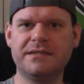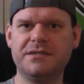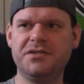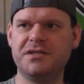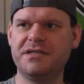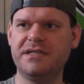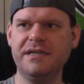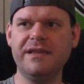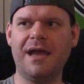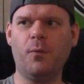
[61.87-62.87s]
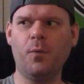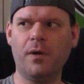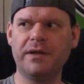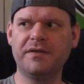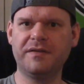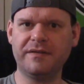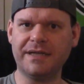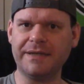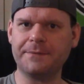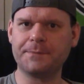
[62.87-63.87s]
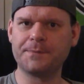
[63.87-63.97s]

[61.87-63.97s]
to just see that one scene.